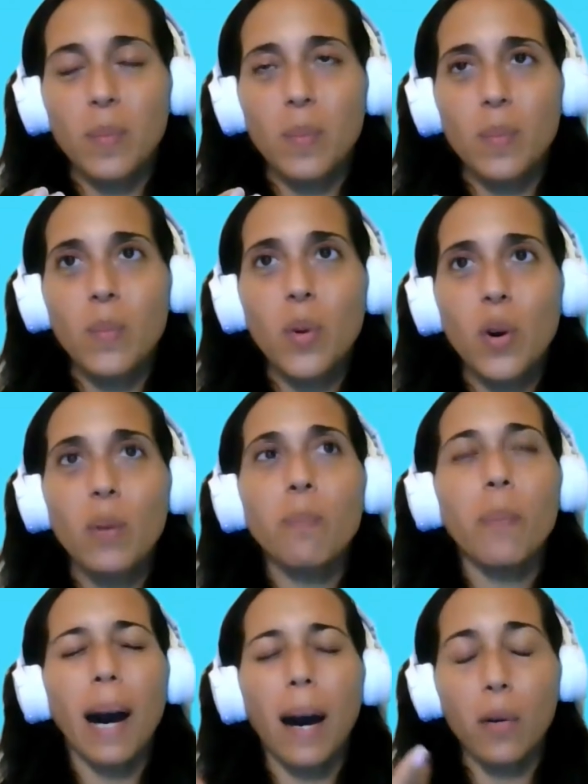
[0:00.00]
more
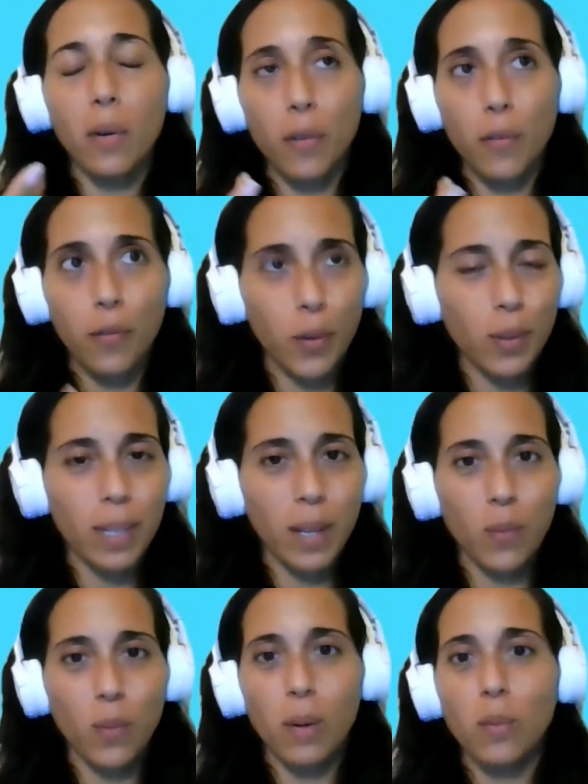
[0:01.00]
powerful
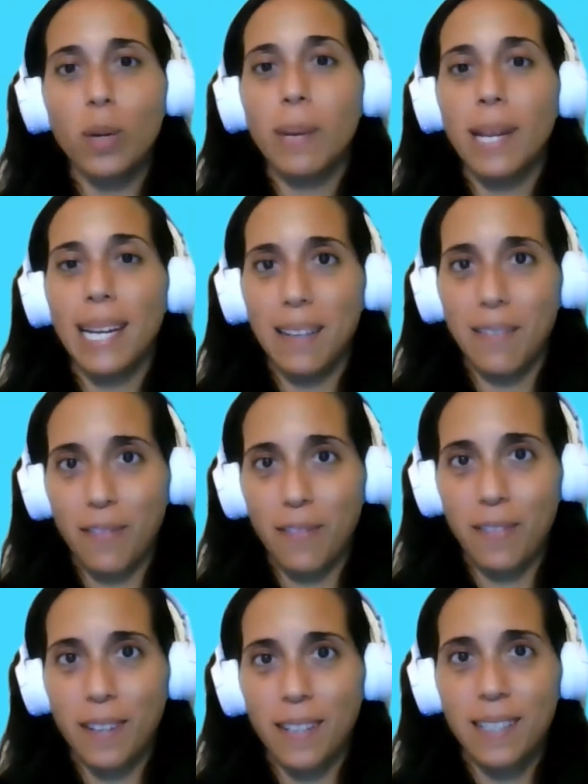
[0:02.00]
than what we believe
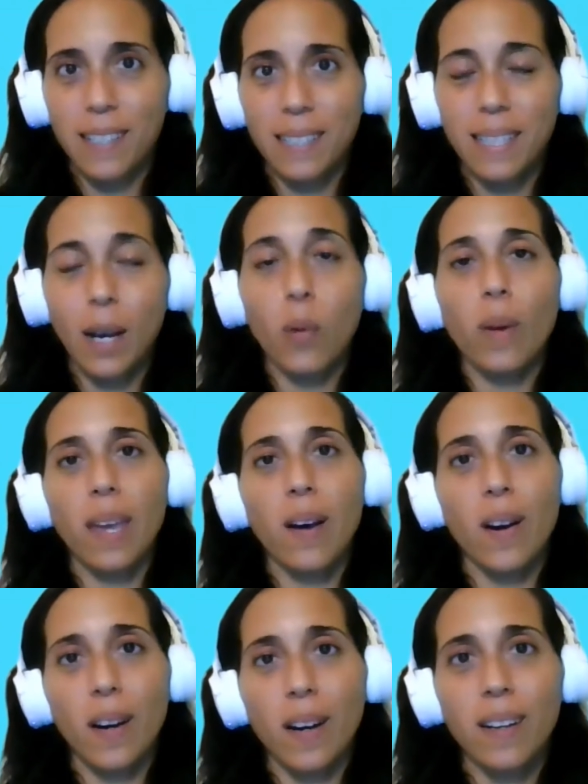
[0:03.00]
that we
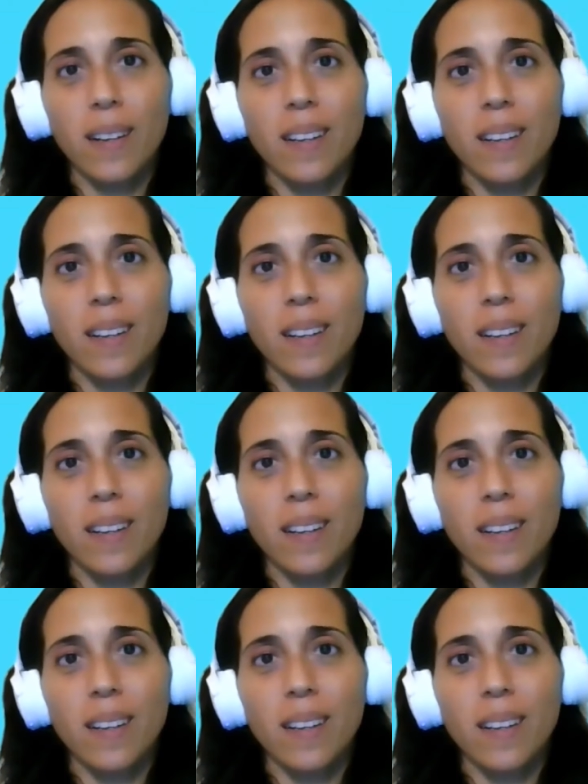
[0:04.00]
are.